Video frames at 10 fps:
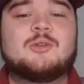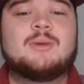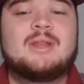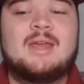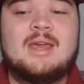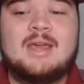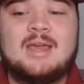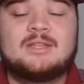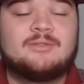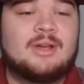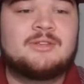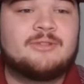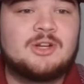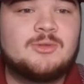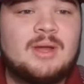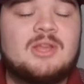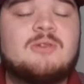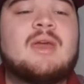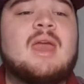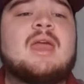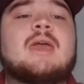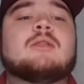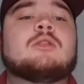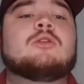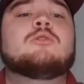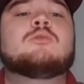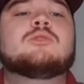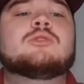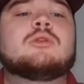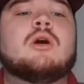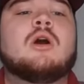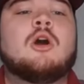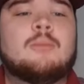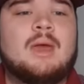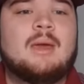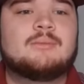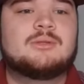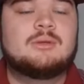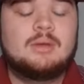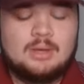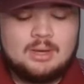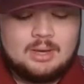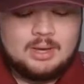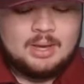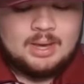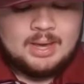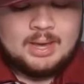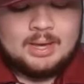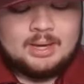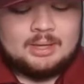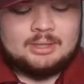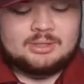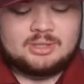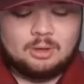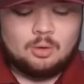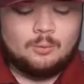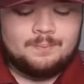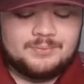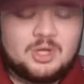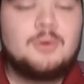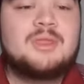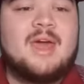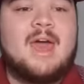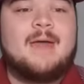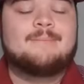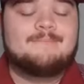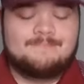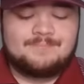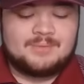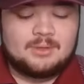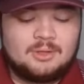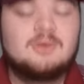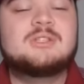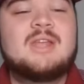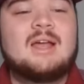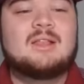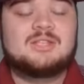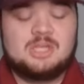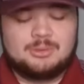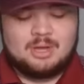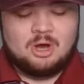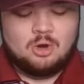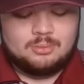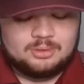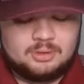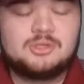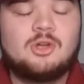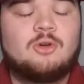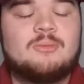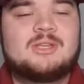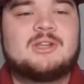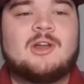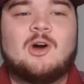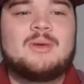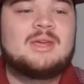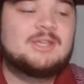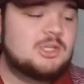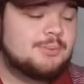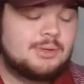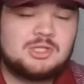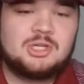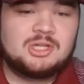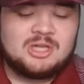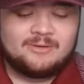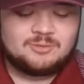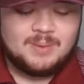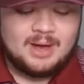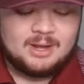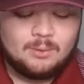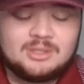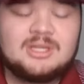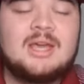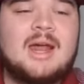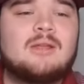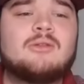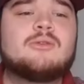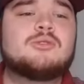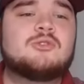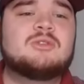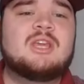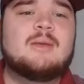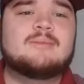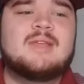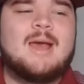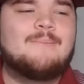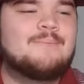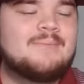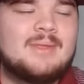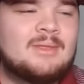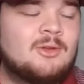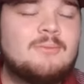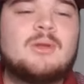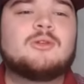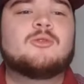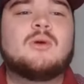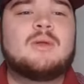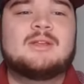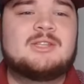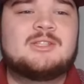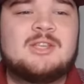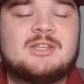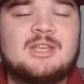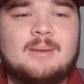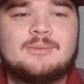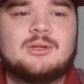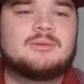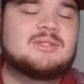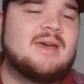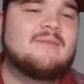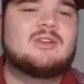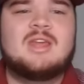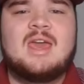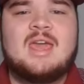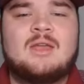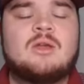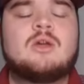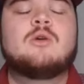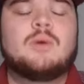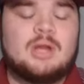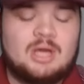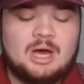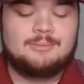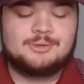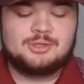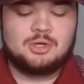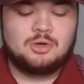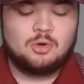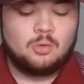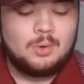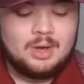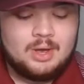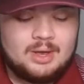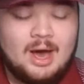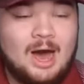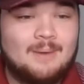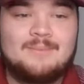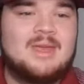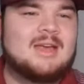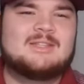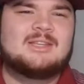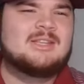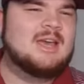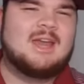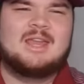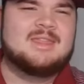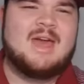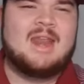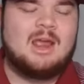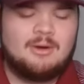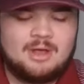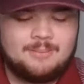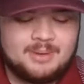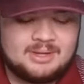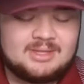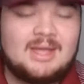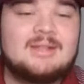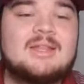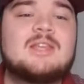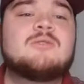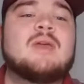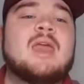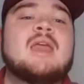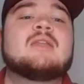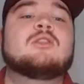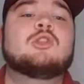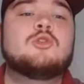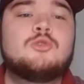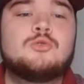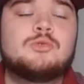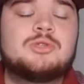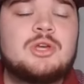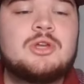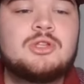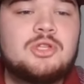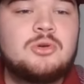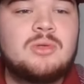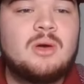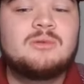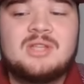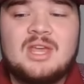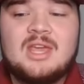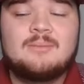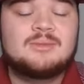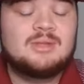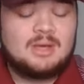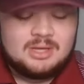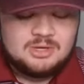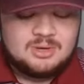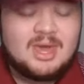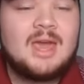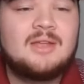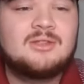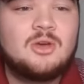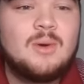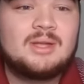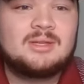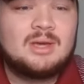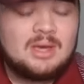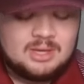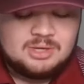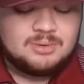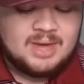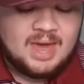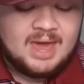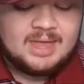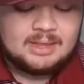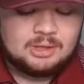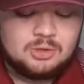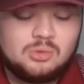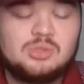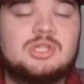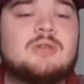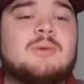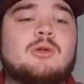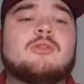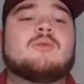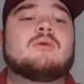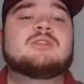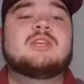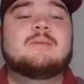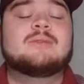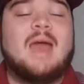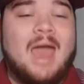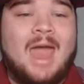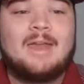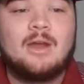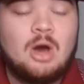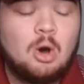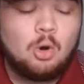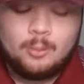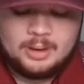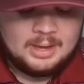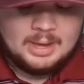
gentlemen, it, it's it's frustrating. You can't lose home games. So doing that, losing to LSU at home, losing to Ole Miss at home, it just puts you in a tough spot. And once again, I know there are two teams that they're middle of the road SEC teams, you know, seven and eight when it comes to um, the SEC kind of in that area. But at the end of the day, you can't lose to those teams. You can't do it. You can't lose to the middle of the road teams at home.